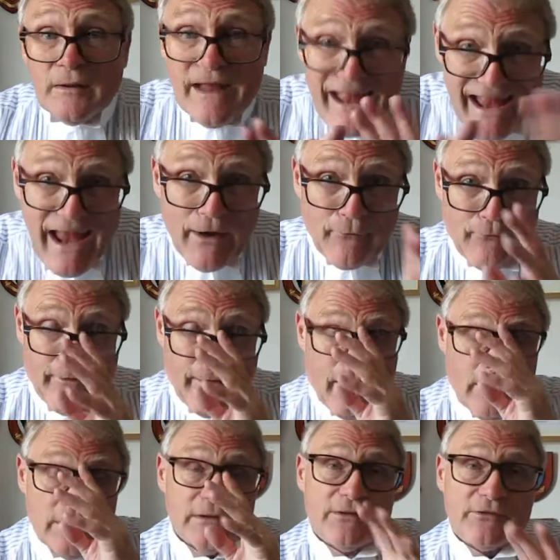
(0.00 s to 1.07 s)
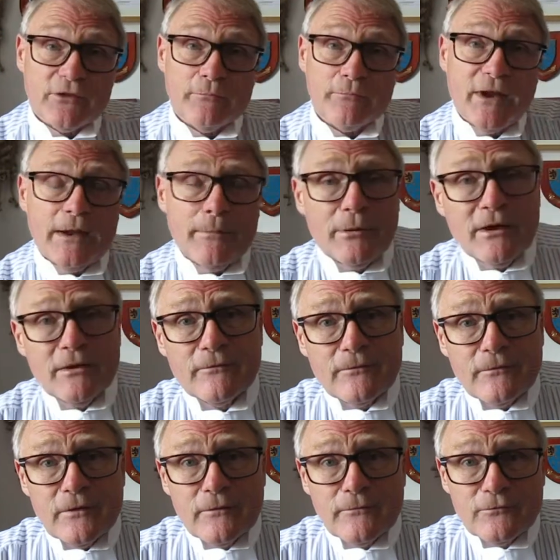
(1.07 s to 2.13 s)
area that may be
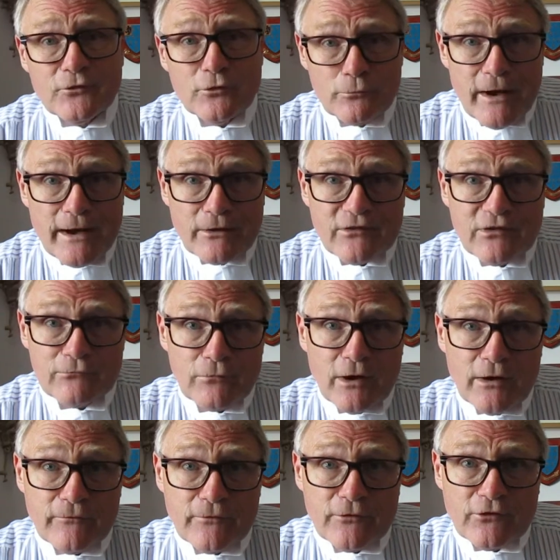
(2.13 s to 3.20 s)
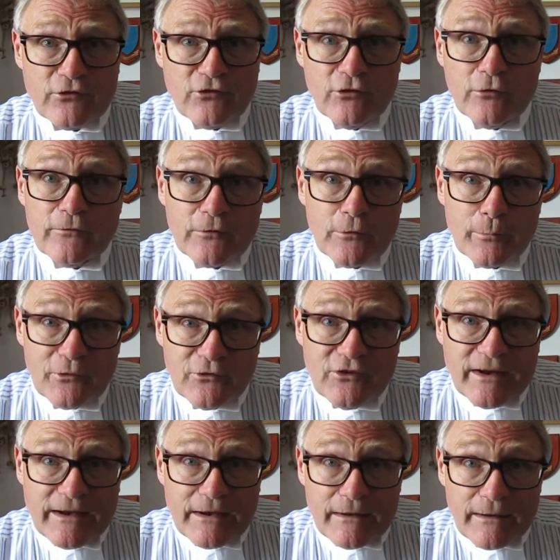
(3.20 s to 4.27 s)
of, of direct relevance to you for a
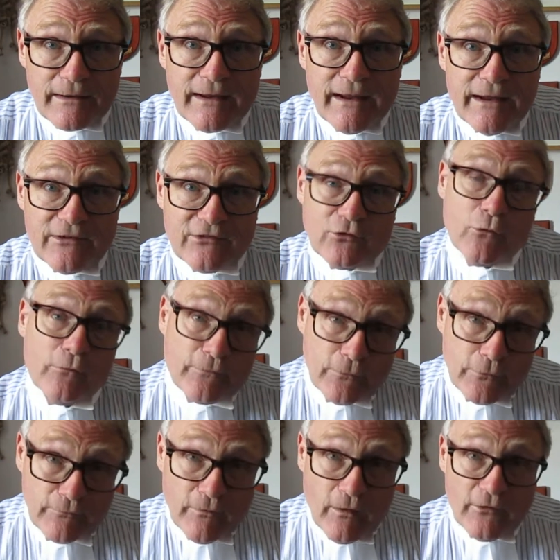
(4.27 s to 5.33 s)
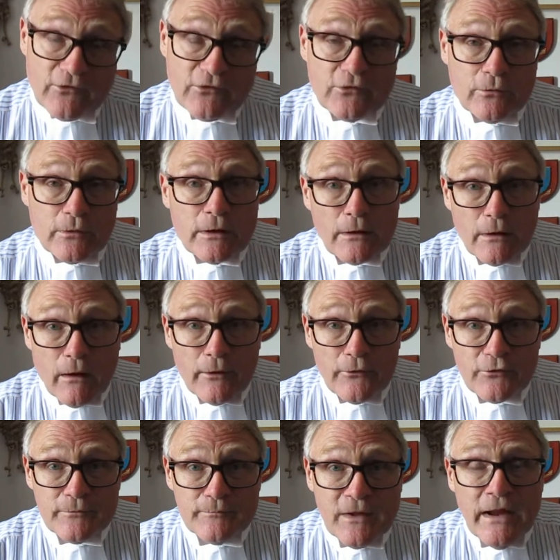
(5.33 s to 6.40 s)
particular case or for advice to a
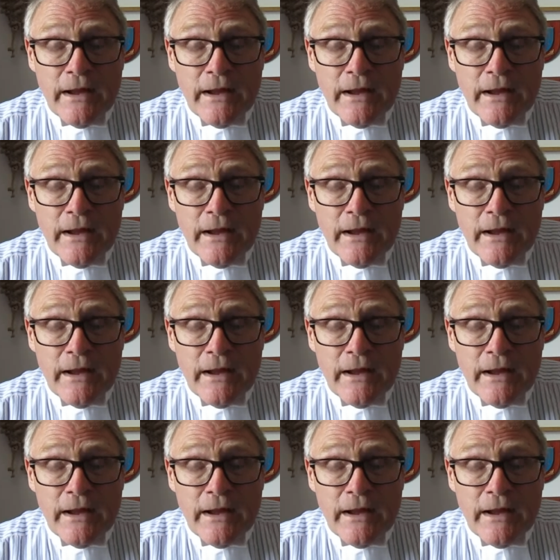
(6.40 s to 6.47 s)
client.